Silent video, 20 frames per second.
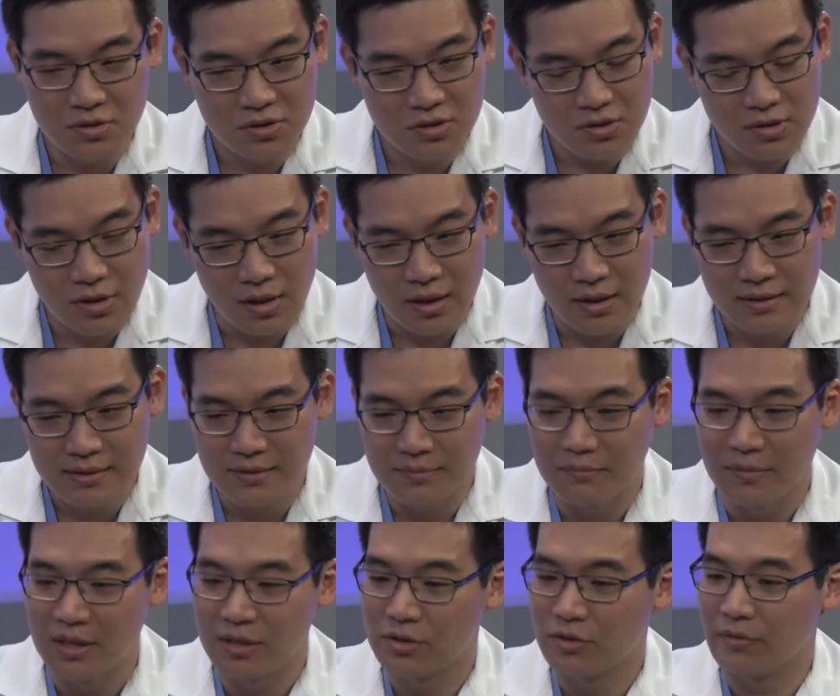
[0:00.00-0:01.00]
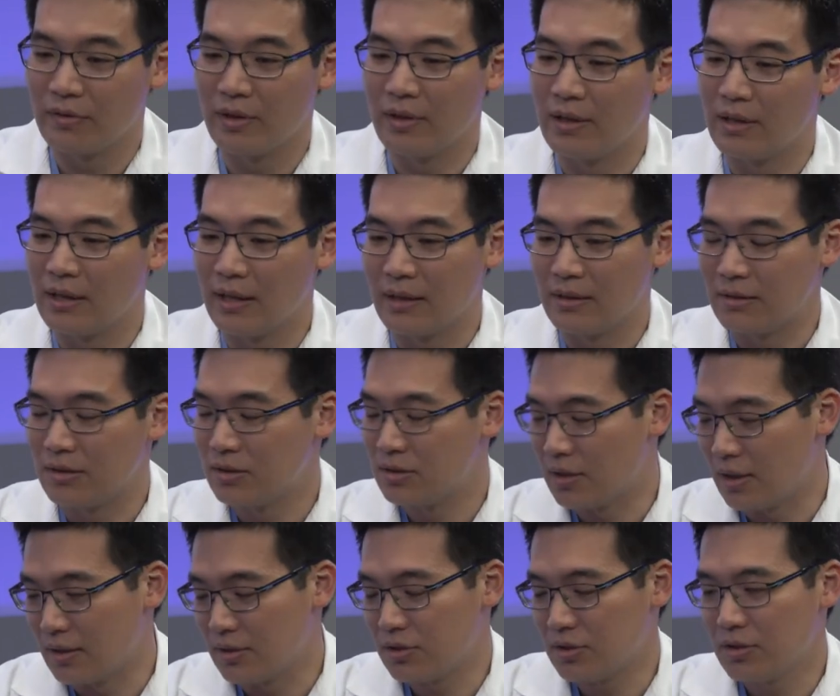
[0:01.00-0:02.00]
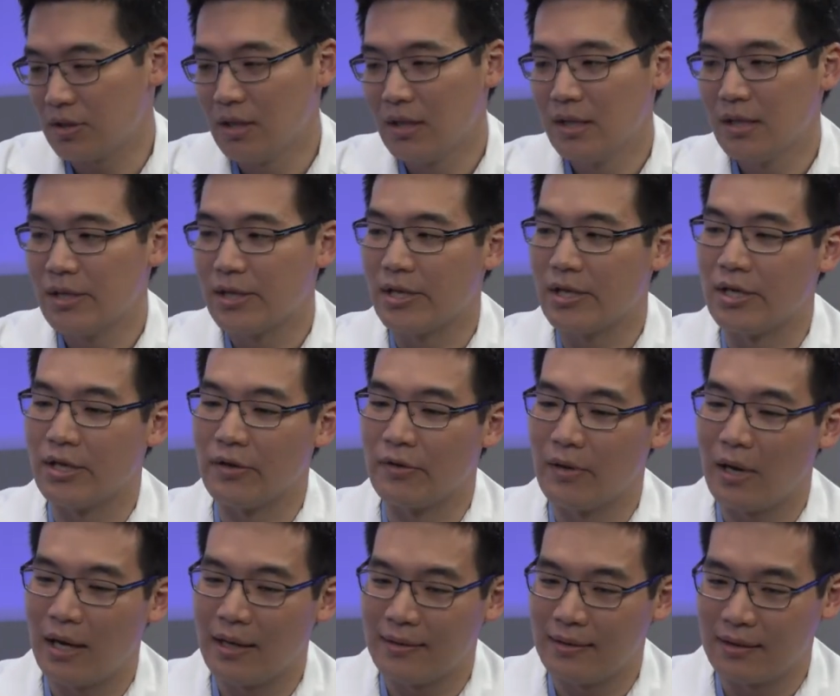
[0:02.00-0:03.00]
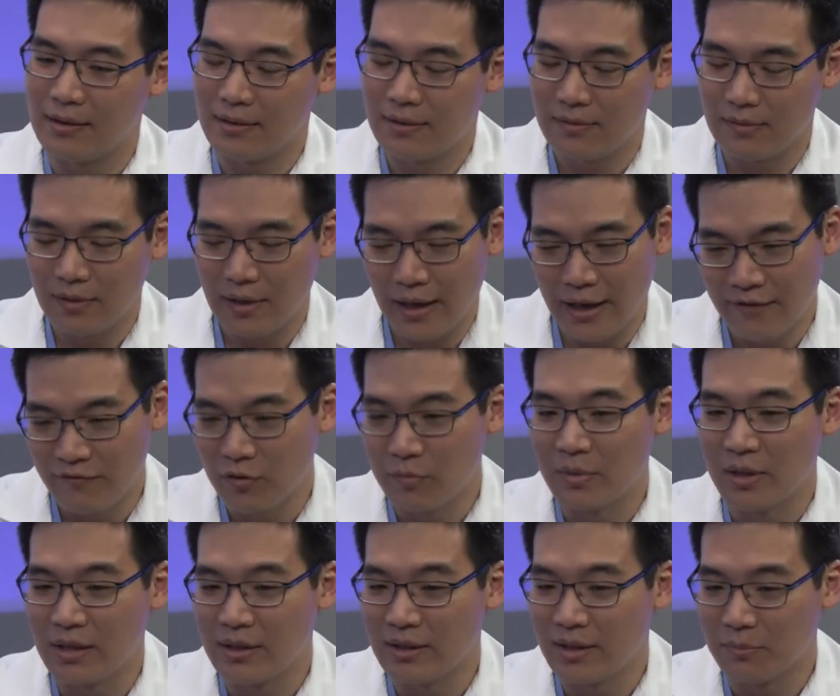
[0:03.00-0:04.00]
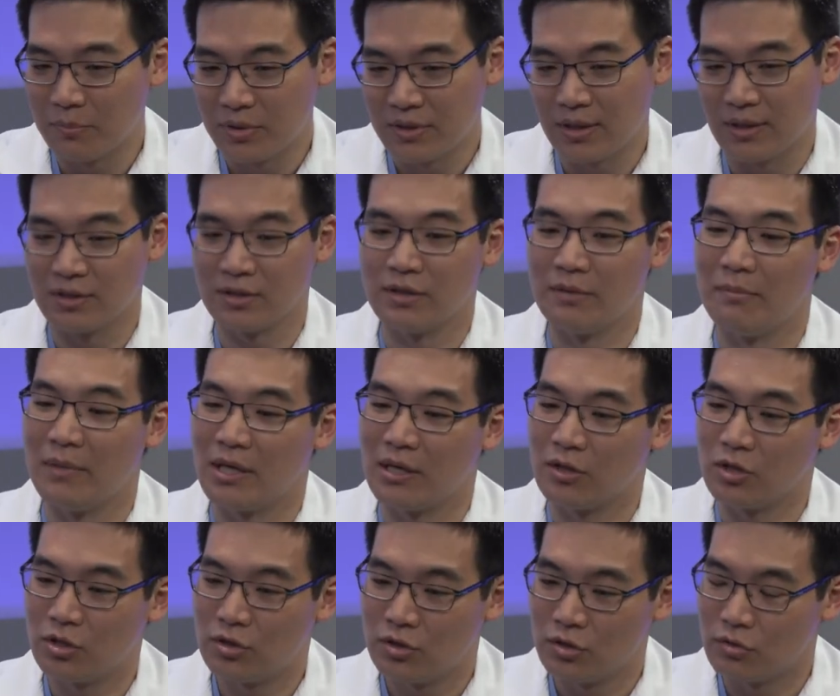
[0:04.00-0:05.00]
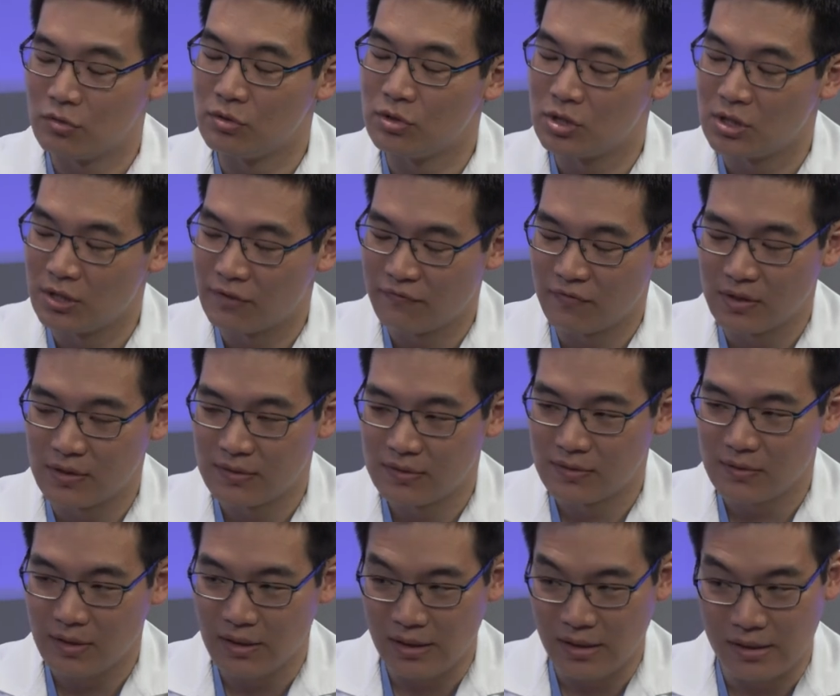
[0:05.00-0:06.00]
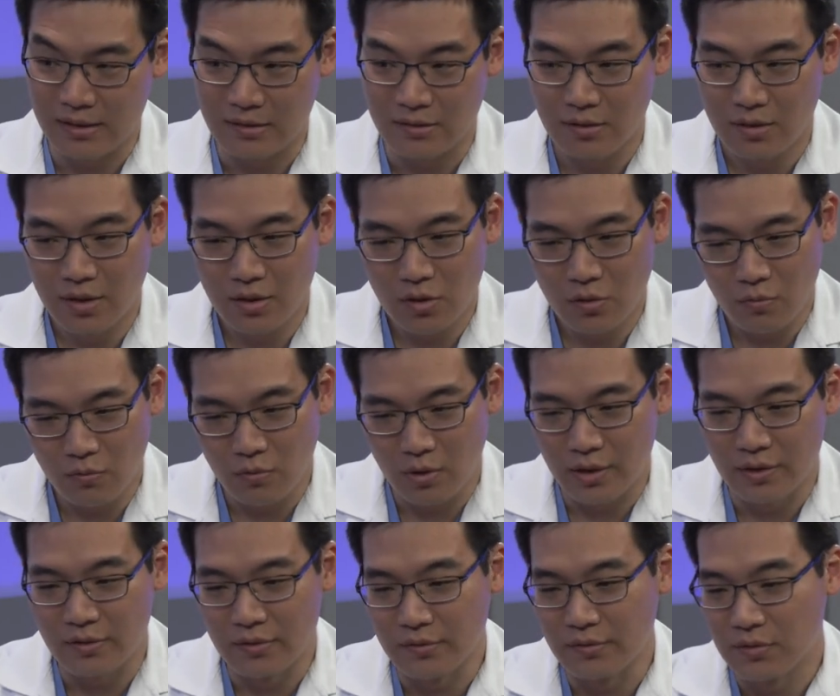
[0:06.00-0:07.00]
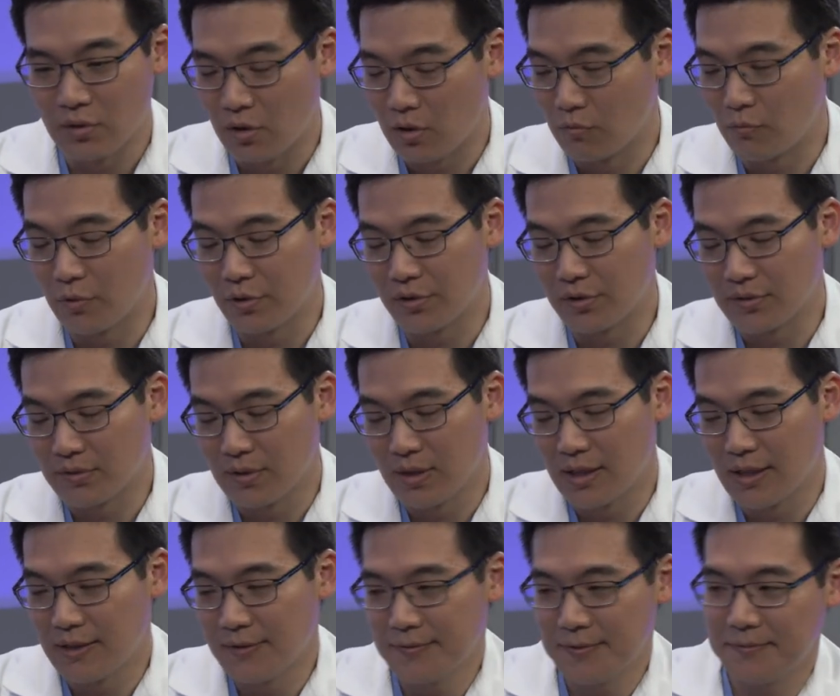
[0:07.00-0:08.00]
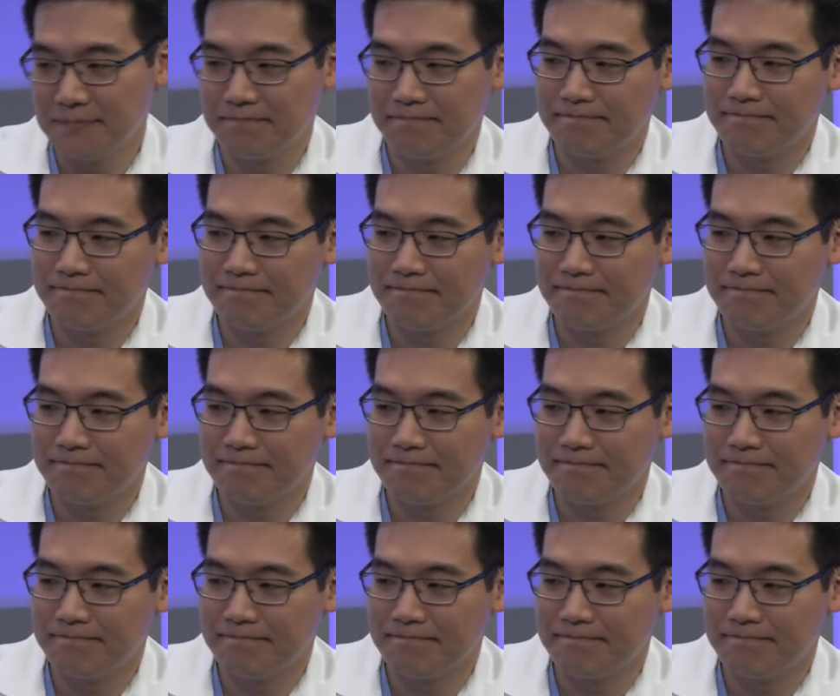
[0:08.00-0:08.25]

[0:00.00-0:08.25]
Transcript: just make sure that they get in touch. You know, I think everybody can potentially make a huge difference in one of those heart warriors' lives.